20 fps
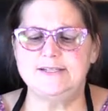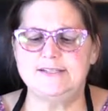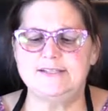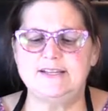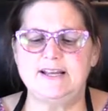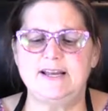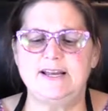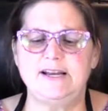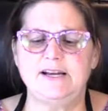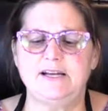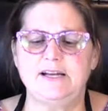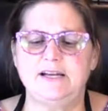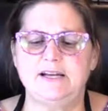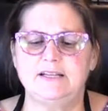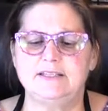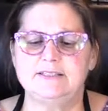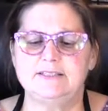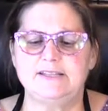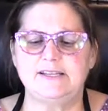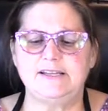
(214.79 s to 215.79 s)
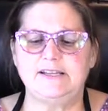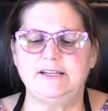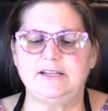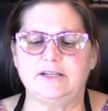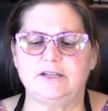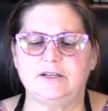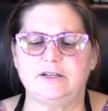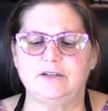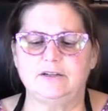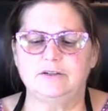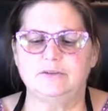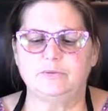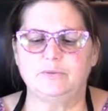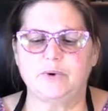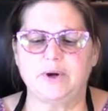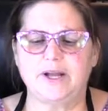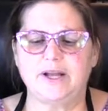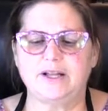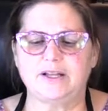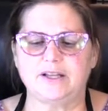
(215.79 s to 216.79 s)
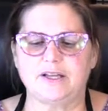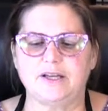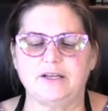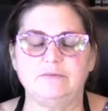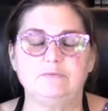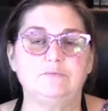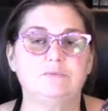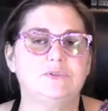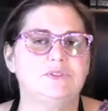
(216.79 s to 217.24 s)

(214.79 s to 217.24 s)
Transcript: Dana Dina Wakley.